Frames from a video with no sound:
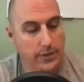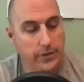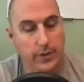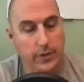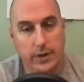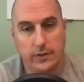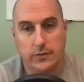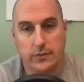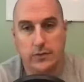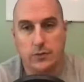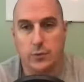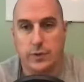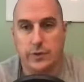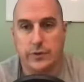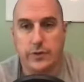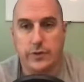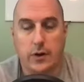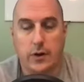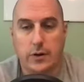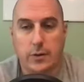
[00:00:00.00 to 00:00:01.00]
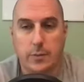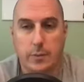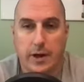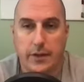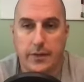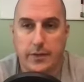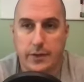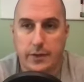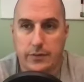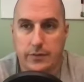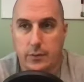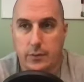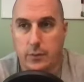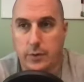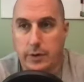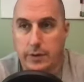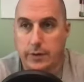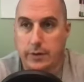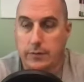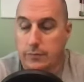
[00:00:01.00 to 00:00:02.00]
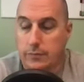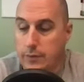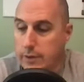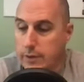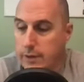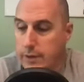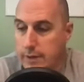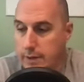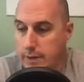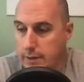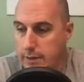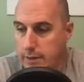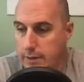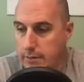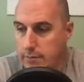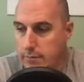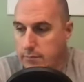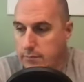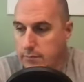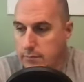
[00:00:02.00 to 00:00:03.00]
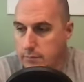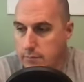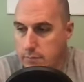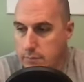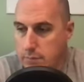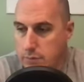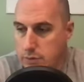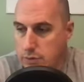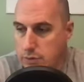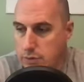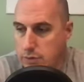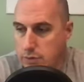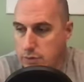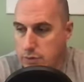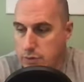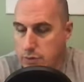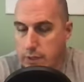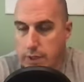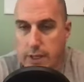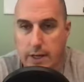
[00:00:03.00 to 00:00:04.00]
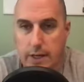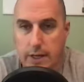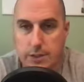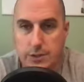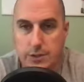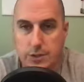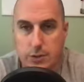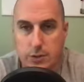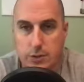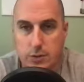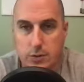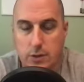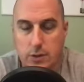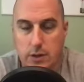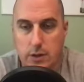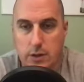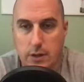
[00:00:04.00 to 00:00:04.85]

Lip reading: things as we talk about this that we really should get into,